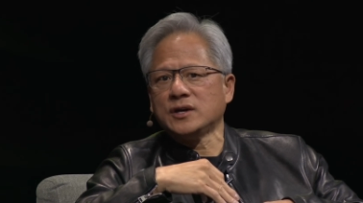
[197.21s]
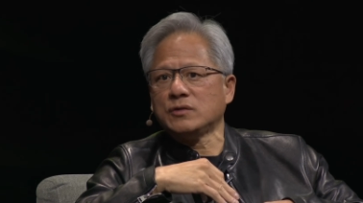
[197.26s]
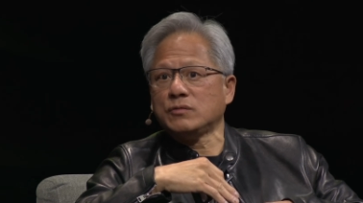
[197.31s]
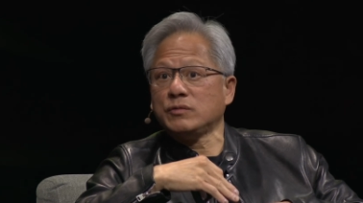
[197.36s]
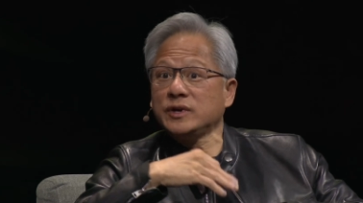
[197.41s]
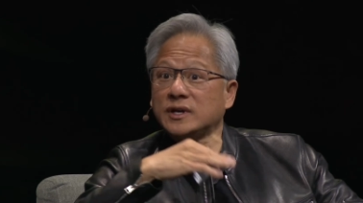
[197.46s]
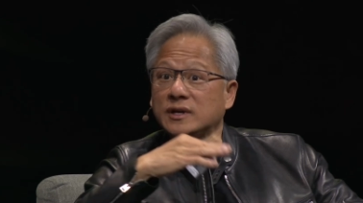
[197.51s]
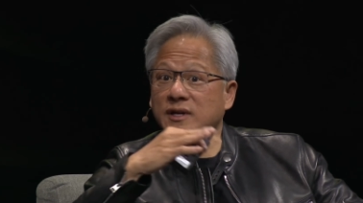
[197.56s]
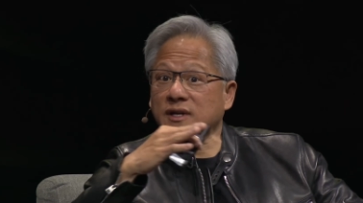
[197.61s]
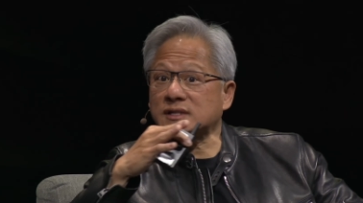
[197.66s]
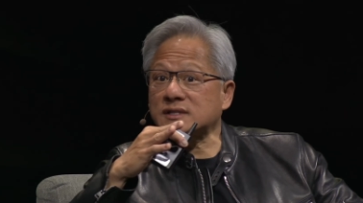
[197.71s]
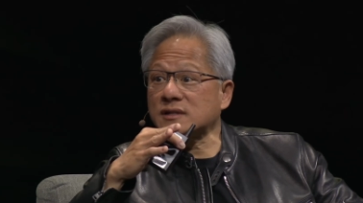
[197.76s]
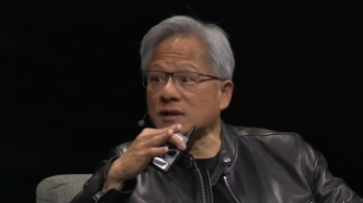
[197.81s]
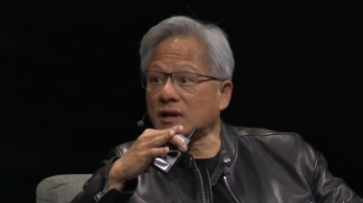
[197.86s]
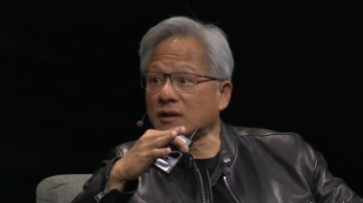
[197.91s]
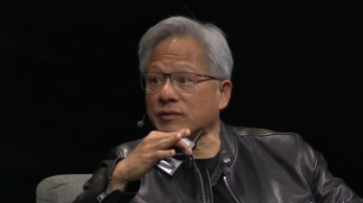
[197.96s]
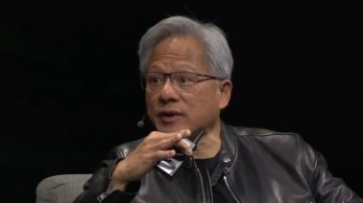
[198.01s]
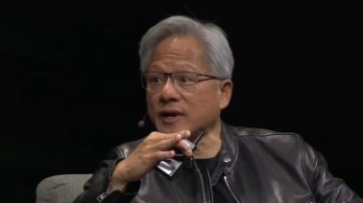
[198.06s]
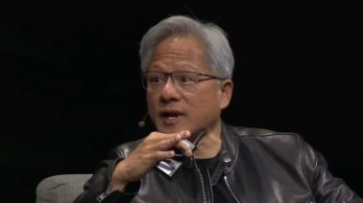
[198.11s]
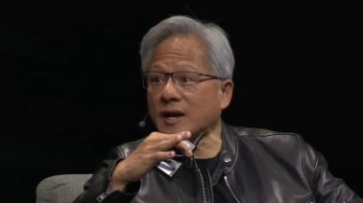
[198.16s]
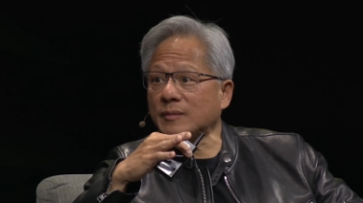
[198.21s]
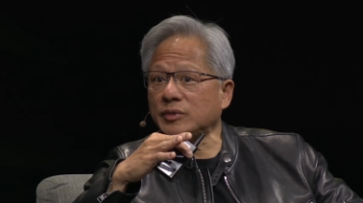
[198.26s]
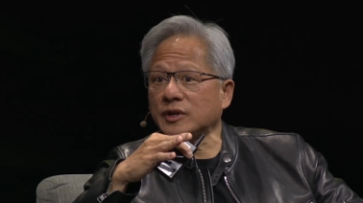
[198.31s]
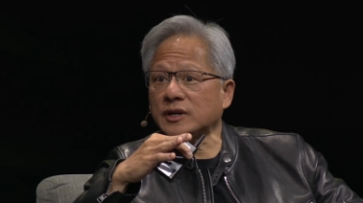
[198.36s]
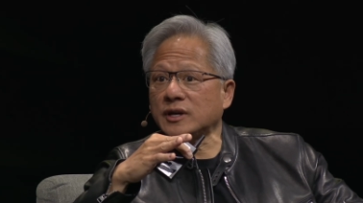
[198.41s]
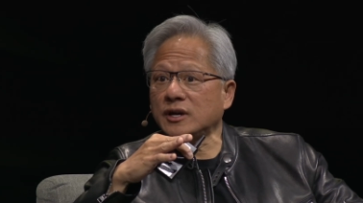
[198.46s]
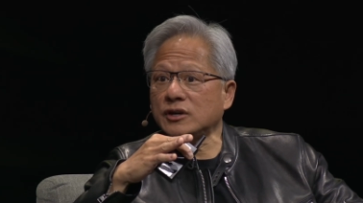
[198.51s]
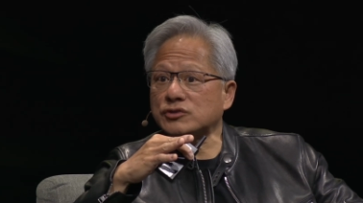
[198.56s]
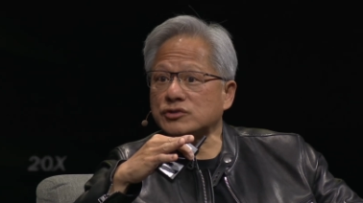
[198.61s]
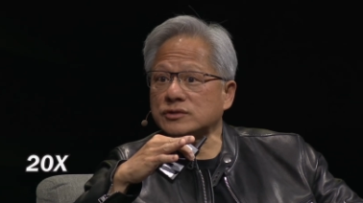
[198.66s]
we can accelerate
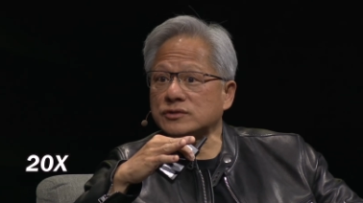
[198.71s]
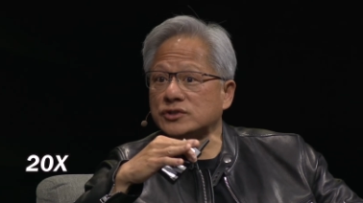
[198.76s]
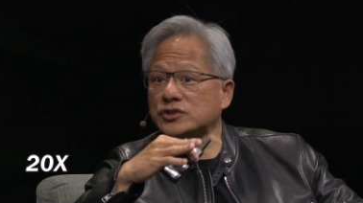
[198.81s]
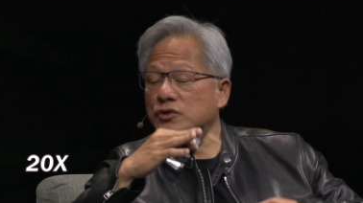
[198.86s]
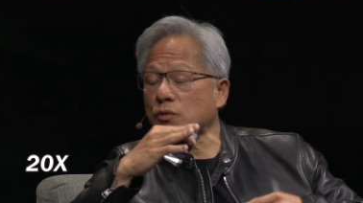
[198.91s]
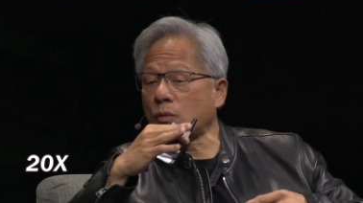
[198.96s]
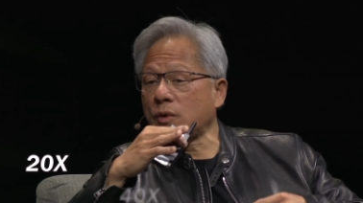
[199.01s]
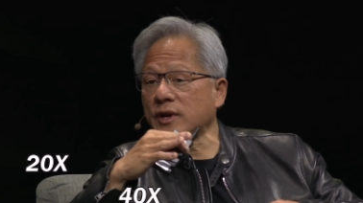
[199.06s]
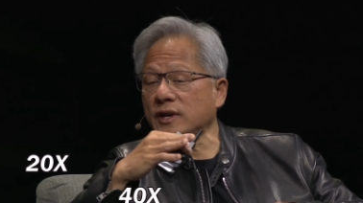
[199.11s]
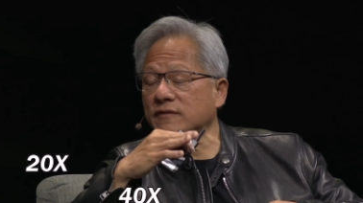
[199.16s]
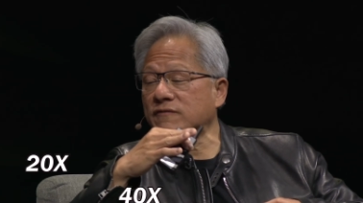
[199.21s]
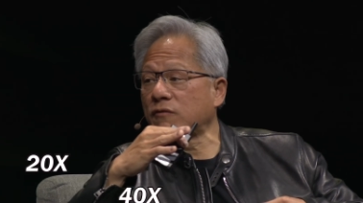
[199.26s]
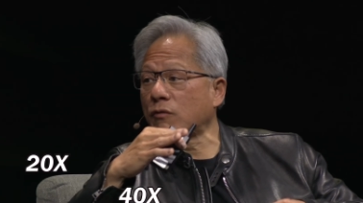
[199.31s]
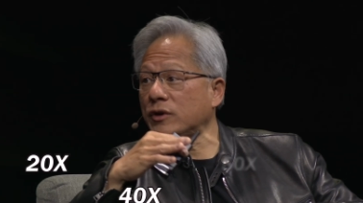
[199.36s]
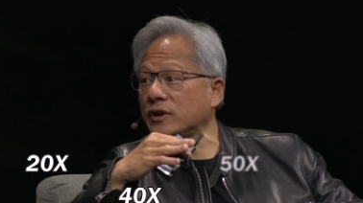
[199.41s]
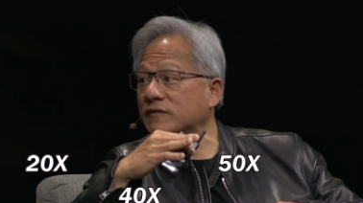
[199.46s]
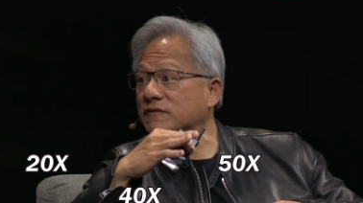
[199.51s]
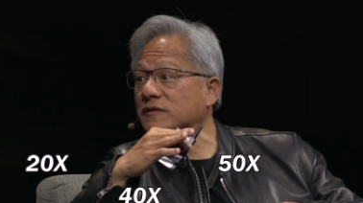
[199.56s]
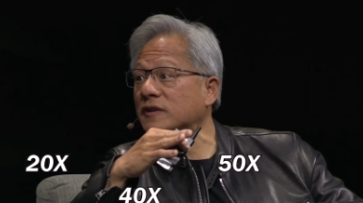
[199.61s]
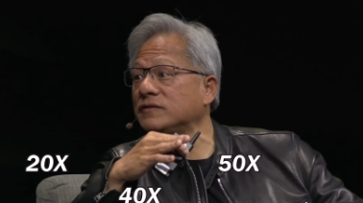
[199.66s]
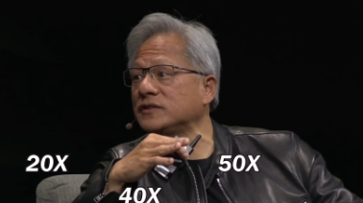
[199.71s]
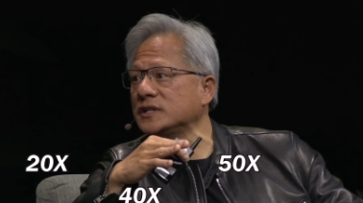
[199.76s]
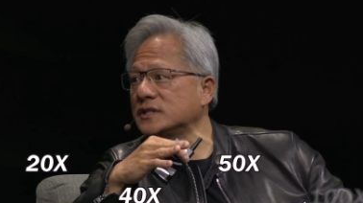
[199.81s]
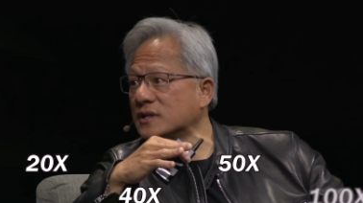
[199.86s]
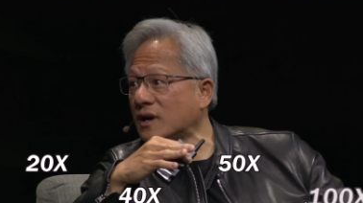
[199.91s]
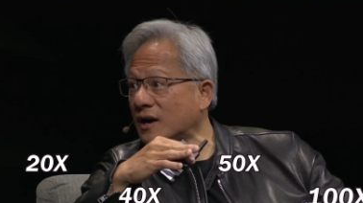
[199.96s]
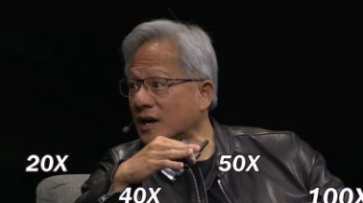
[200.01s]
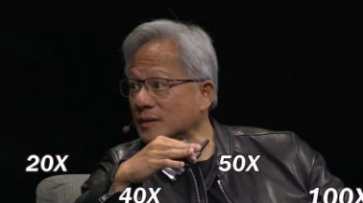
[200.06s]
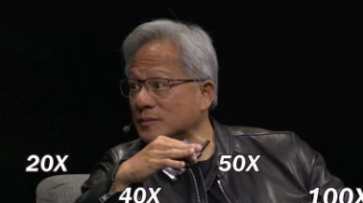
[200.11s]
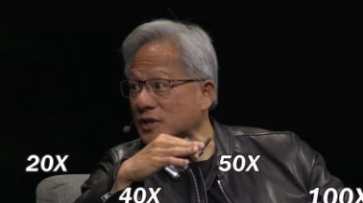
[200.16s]
applications 20, 40, 50
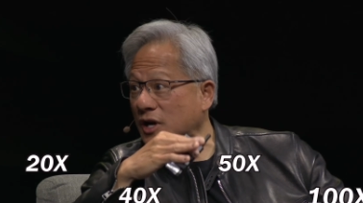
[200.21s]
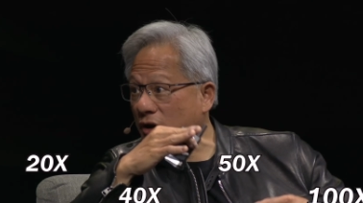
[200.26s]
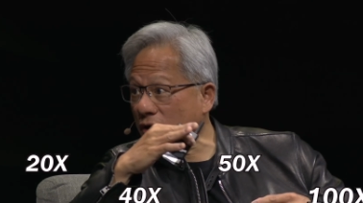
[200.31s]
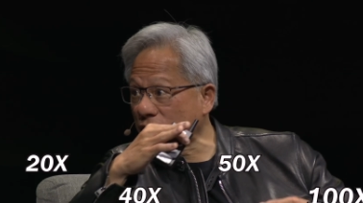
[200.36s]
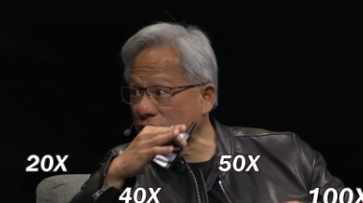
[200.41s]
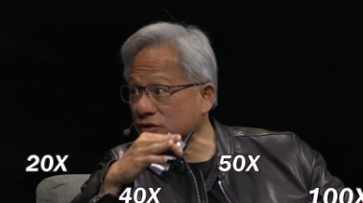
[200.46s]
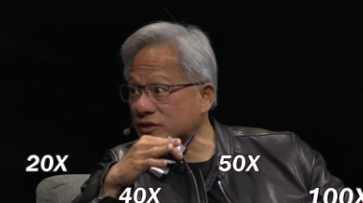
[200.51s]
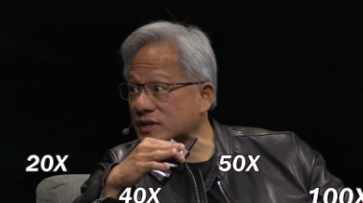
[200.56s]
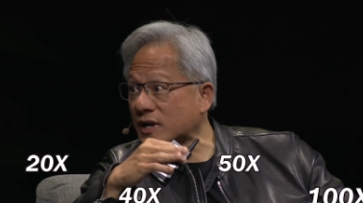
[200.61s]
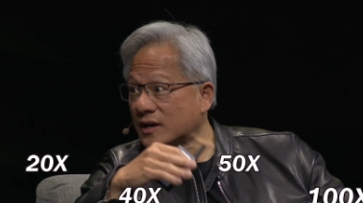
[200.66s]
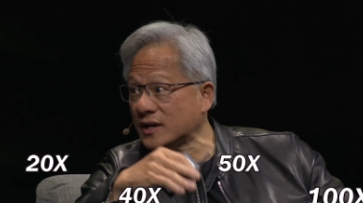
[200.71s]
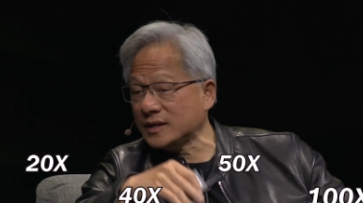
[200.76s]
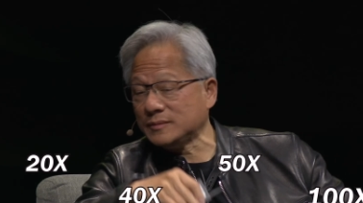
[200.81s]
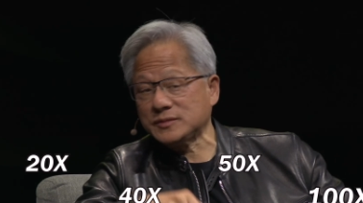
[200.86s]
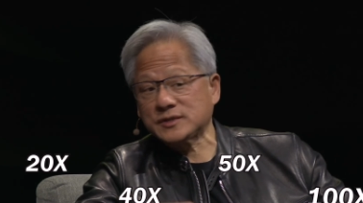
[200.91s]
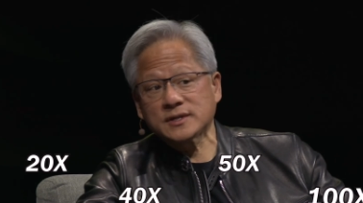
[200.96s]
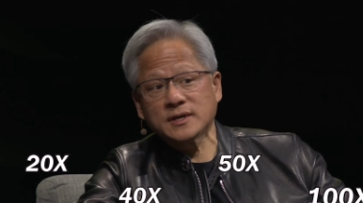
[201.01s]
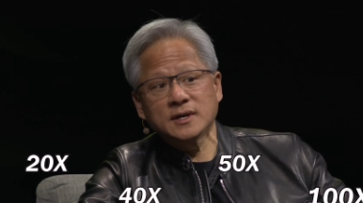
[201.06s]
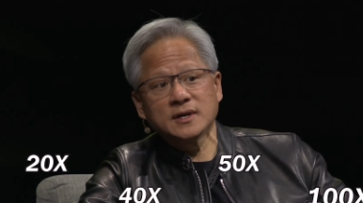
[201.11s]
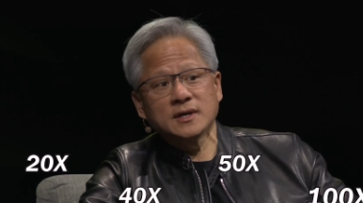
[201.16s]
times, 100 times.